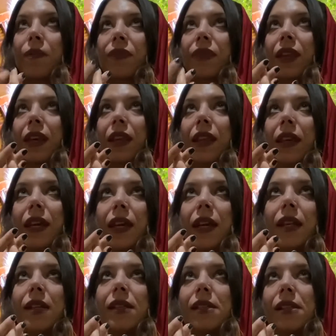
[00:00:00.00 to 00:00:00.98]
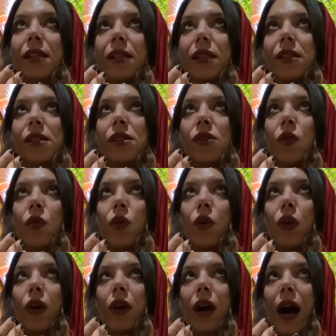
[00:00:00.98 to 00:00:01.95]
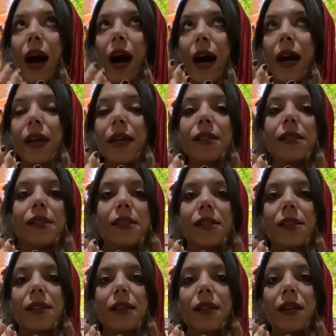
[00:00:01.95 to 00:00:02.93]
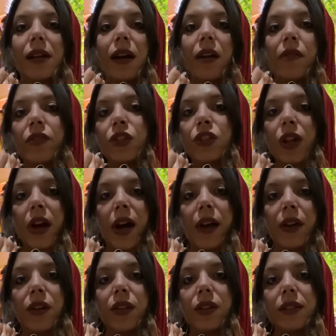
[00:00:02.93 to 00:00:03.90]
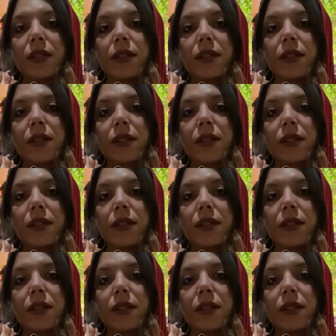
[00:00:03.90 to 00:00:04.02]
the innocence or eyes of a child,